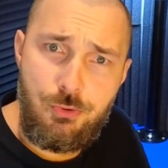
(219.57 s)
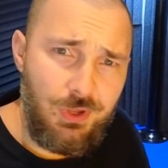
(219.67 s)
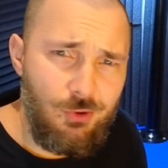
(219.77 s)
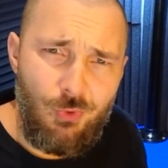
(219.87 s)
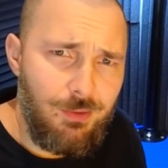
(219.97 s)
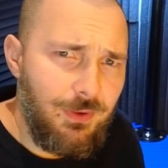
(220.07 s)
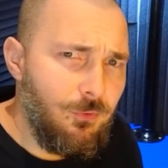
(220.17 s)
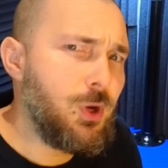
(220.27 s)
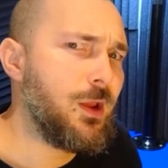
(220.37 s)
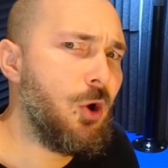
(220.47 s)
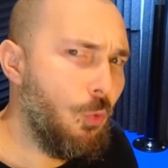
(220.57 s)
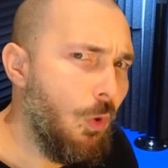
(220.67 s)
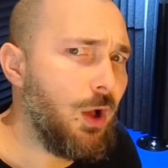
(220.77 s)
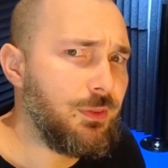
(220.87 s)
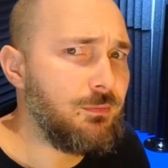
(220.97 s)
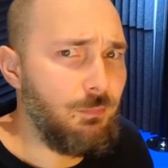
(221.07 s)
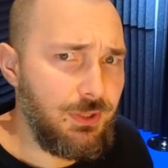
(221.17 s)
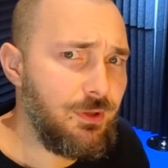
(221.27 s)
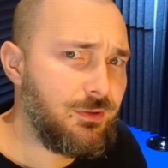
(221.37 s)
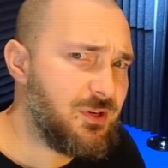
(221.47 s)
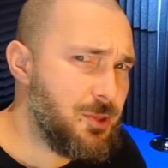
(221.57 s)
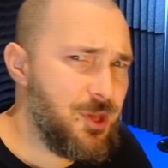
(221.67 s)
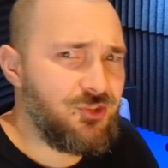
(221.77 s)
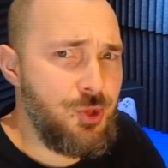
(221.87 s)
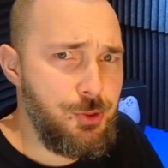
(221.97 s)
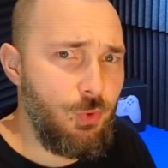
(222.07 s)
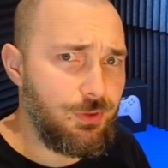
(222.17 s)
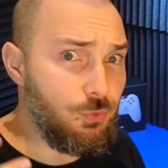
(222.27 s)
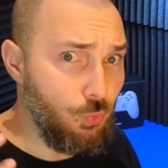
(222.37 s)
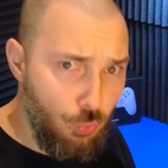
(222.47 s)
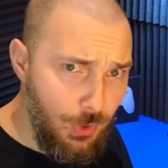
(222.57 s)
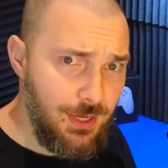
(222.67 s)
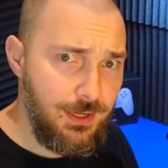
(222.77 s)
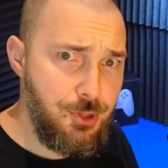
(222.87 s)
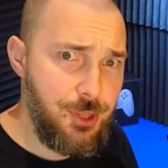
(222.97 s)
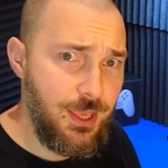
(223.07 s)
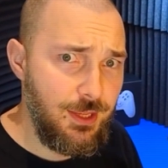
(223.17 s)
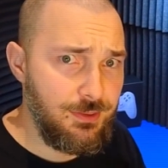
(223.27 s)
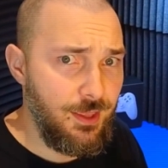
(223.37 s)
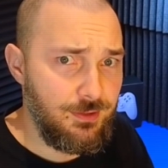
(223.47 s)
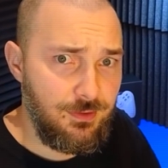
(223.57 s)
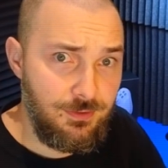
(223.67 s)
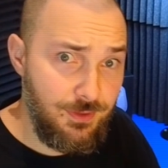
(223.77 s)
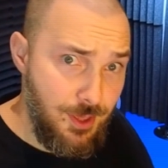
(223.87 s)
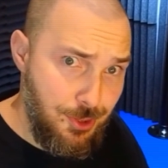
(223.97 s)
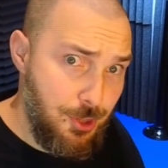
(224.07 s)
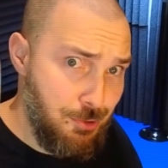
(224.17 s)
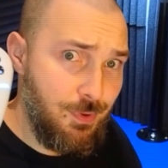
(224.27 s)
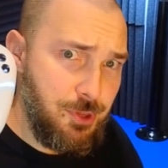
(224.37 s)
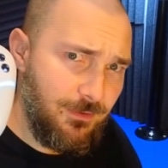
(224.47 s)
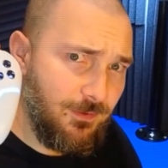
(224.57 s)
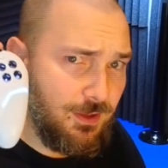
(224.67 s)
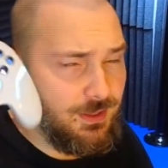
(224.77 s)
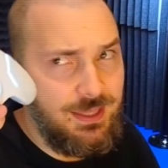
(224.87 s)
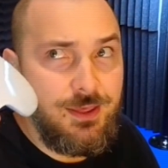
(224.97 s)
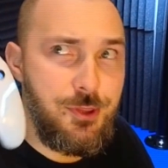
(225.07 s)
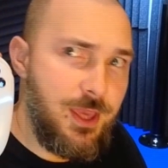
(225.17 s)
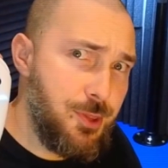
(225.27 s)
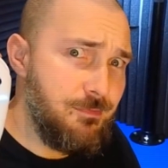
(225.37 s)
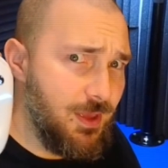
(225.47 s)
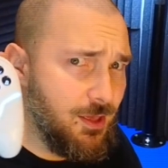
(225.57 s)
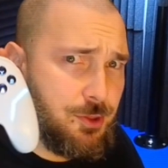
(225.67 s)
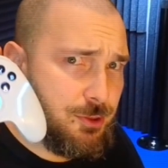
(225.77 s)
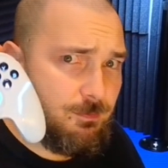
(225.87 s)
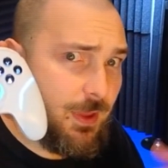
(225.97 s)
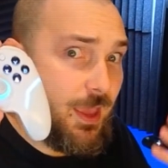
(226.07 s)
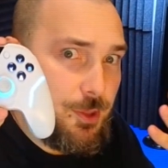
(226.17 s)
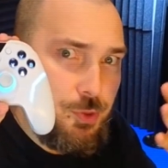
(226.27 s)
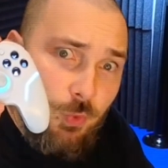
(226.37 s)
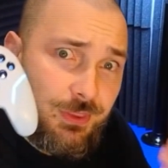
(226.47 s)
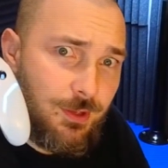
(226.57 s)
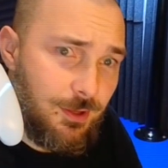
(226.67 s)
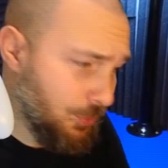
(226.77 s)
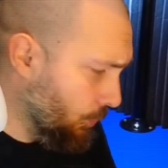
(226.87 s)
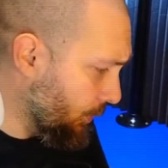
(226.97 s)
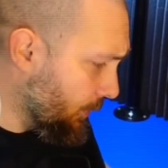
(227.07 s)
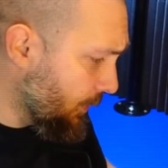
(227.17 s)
anyway, before I go on, my dear nerds, I just want to quickly say that this specific EasySMX X20 controller